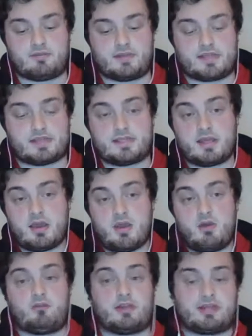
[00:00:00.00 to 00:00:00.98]
of this
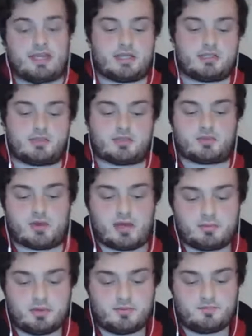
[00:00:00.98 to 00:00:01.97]
relegation
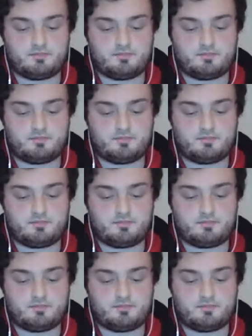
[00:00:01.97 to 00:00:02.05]
scrap.